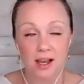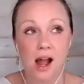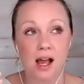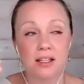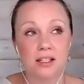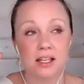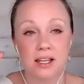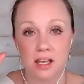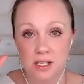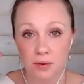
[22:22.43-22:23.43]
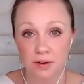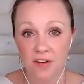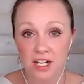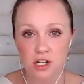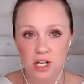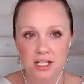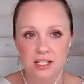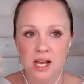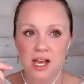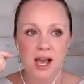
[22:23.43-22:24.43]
I look at like as a perfectionist,